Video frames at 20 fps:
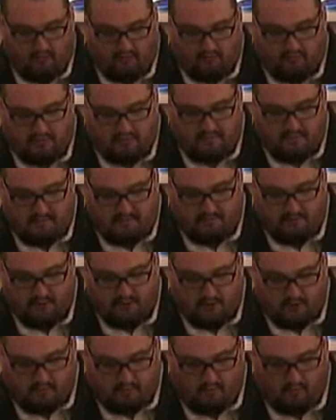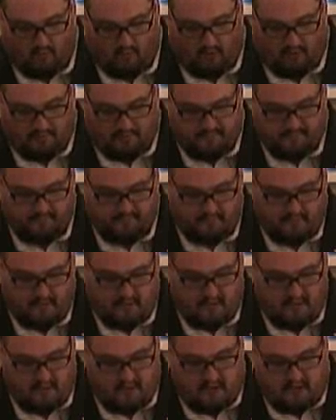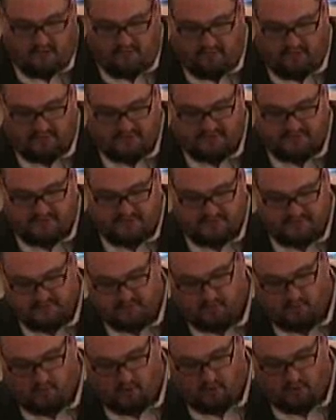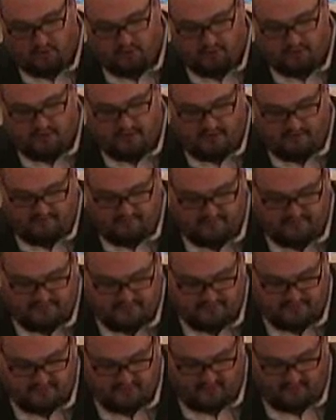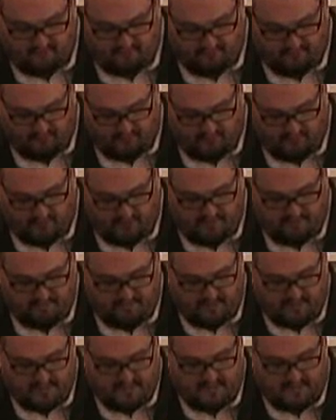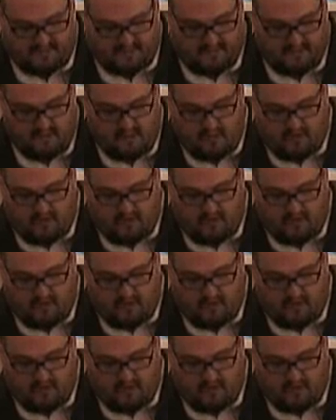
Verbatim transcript: I will remember no more. Thus says the Lord, who gives the sun for a light by day,